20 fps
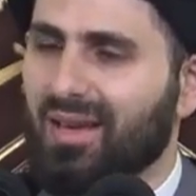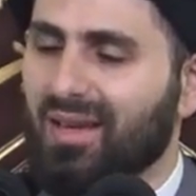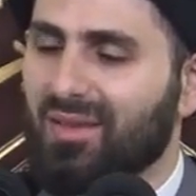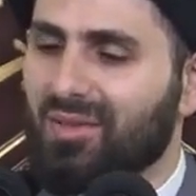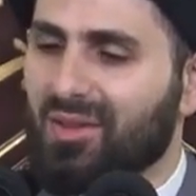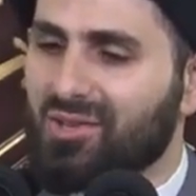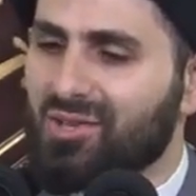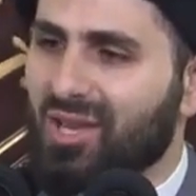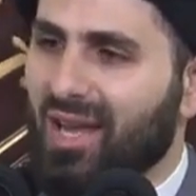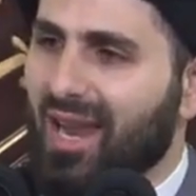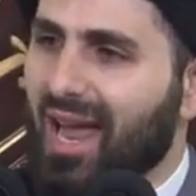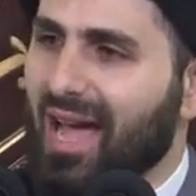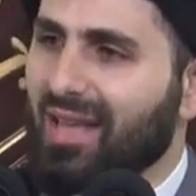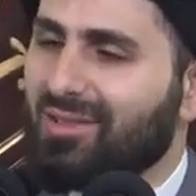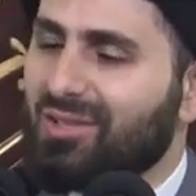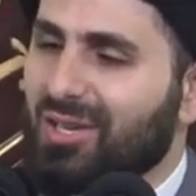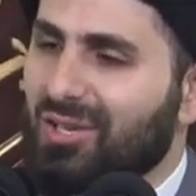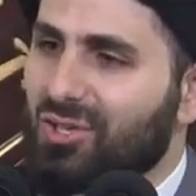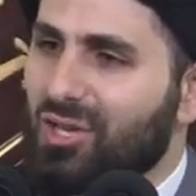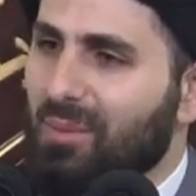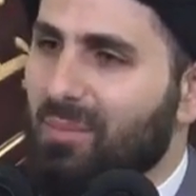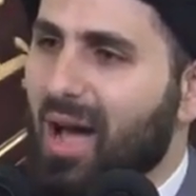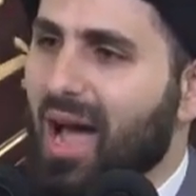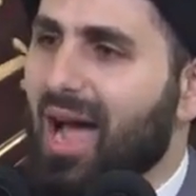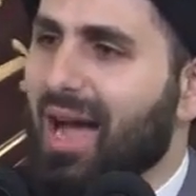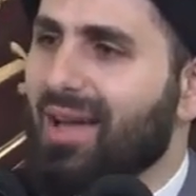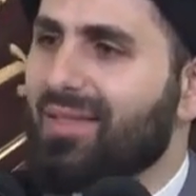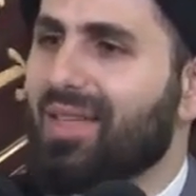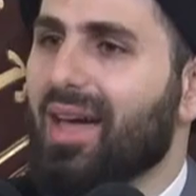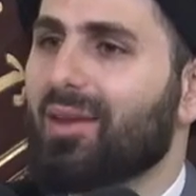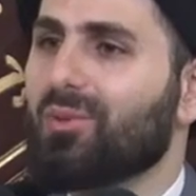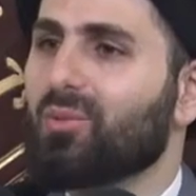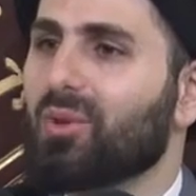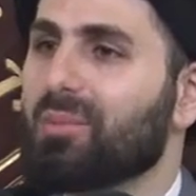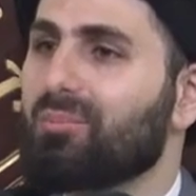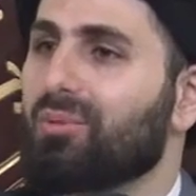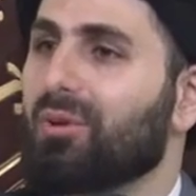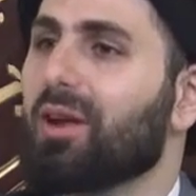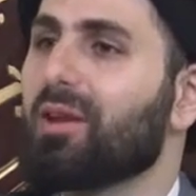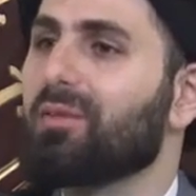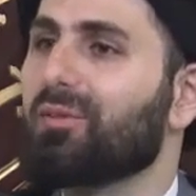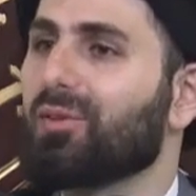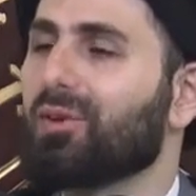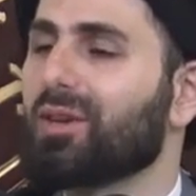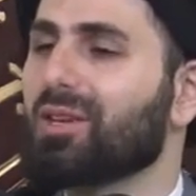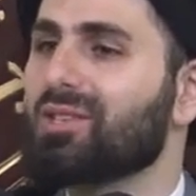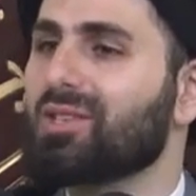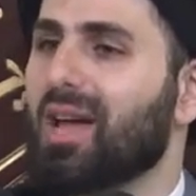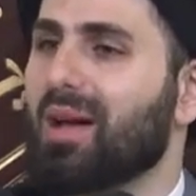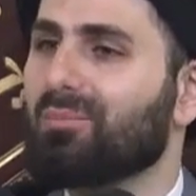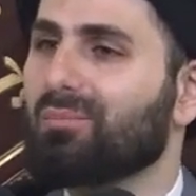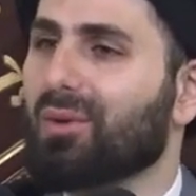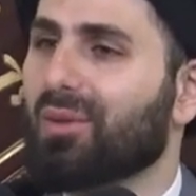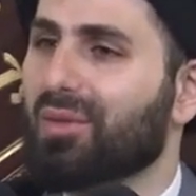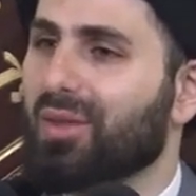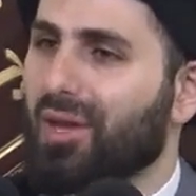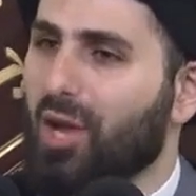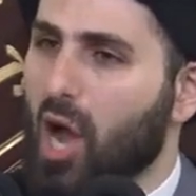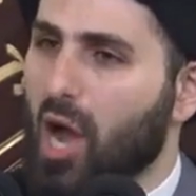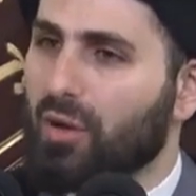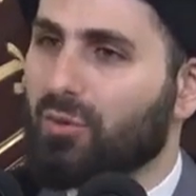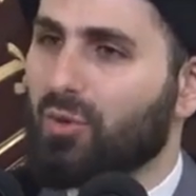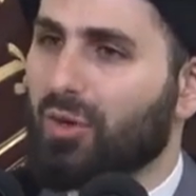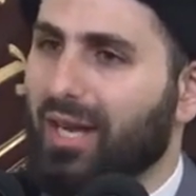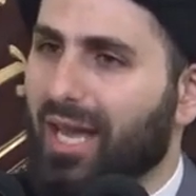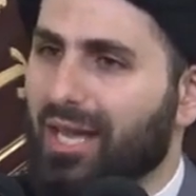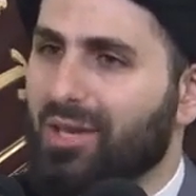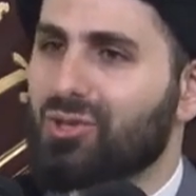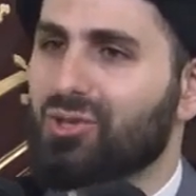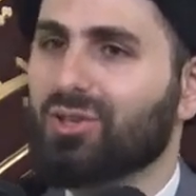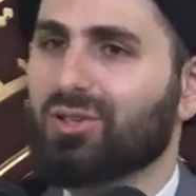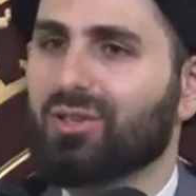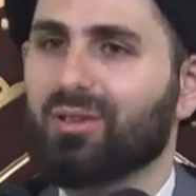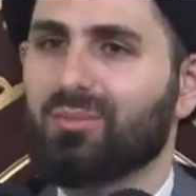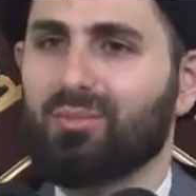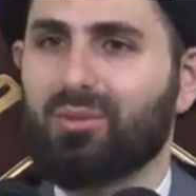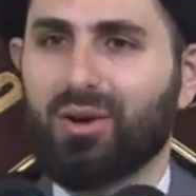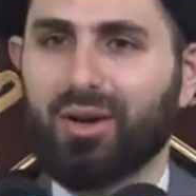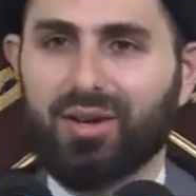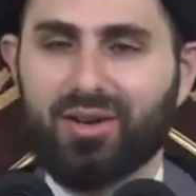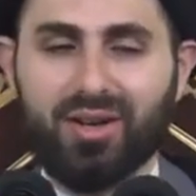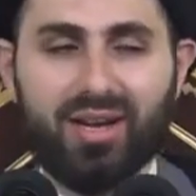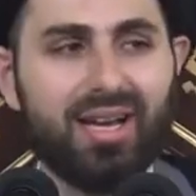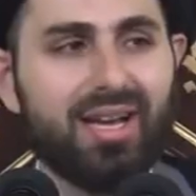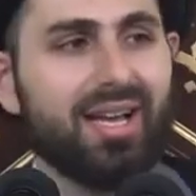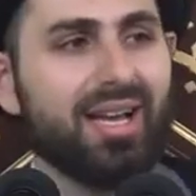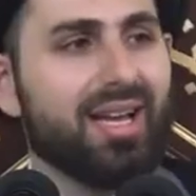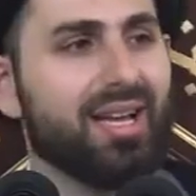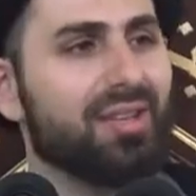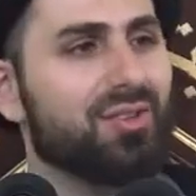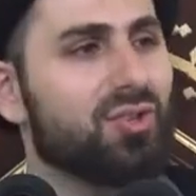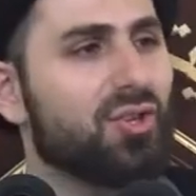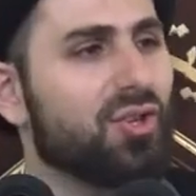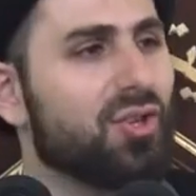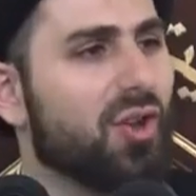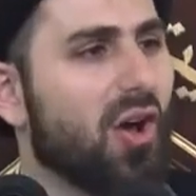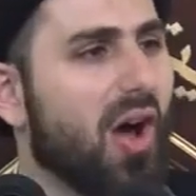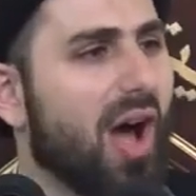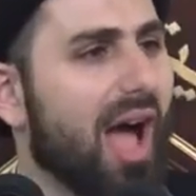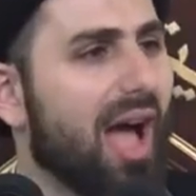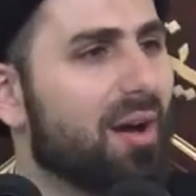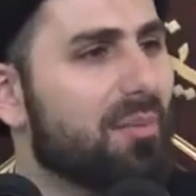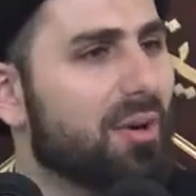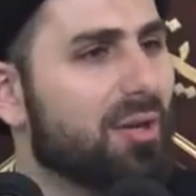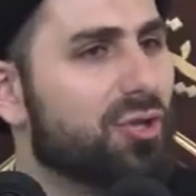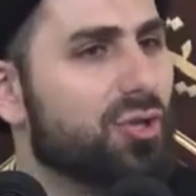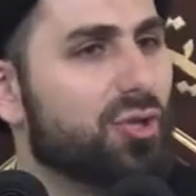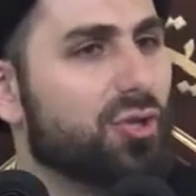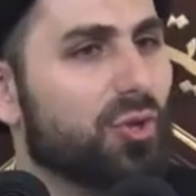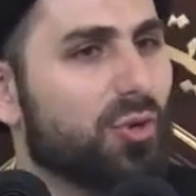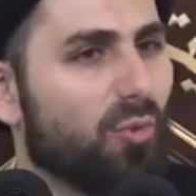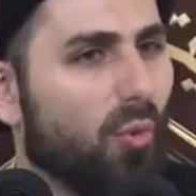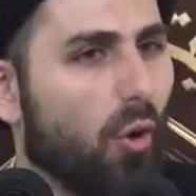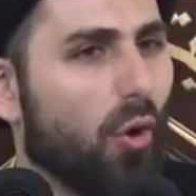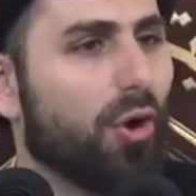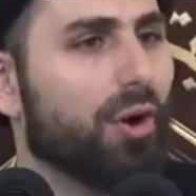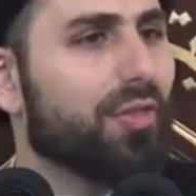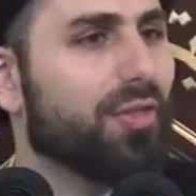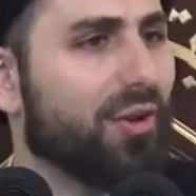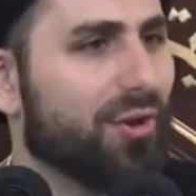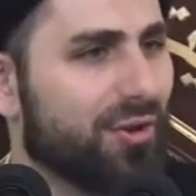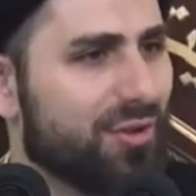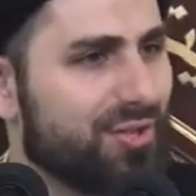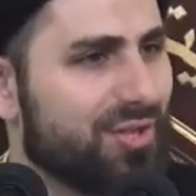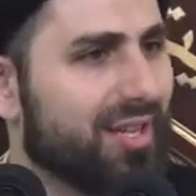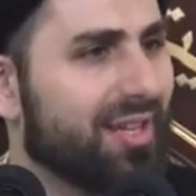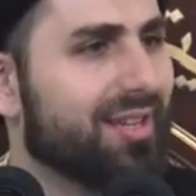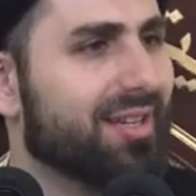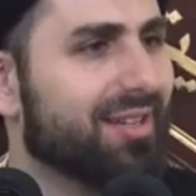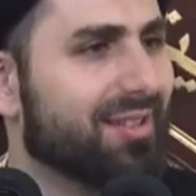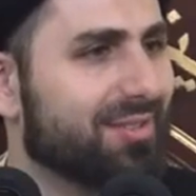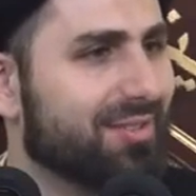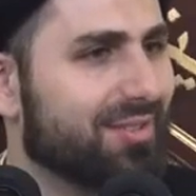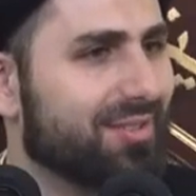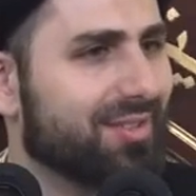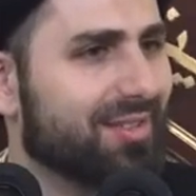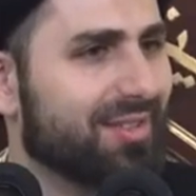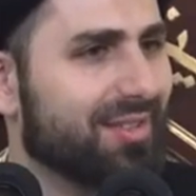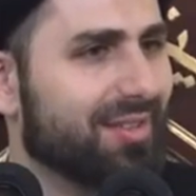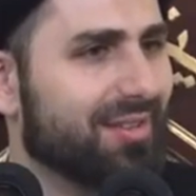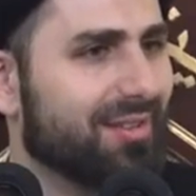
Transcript: The Salat al-Jama'a that we pray, for example, the congregational prayer, do you know how much reward there is in it?